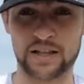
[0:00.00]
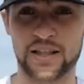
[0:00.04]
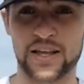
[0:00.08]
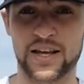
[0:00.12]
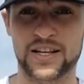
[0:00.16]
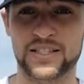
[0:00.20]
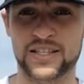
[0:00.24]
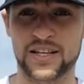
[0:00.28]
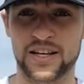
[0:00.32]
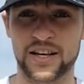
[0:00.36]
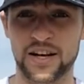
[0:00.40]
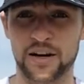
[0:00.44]

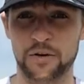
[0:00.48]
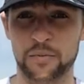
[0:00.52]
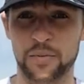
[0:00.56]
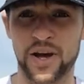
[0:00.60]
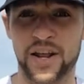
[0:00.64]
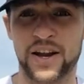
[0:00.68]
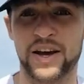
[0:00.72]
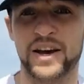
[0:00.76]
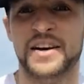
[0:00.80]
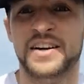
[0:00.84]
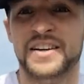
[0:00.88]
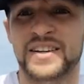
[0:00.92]
That's a little
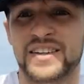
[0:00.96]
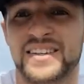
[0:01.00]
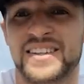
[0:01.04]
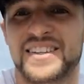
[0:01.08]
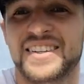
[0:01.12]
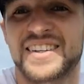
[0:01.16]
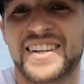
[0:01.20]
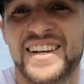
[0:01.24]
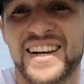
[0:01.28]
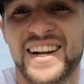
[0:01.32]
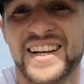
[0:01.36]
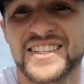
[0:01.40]
better.
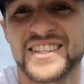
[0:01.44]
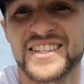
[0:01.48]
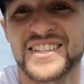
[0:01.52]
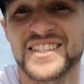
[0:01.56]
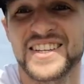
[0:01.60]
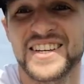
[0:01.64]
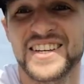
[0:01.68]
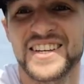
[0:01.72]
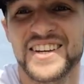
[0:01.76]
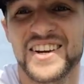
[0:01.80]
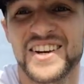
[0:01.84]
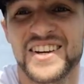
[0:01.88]
Let's
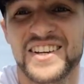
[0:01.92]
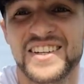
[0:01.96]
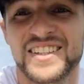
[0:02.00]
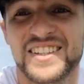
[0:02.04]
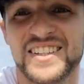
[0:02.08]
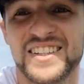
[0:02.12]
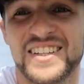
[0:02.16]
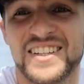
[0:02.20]
continue.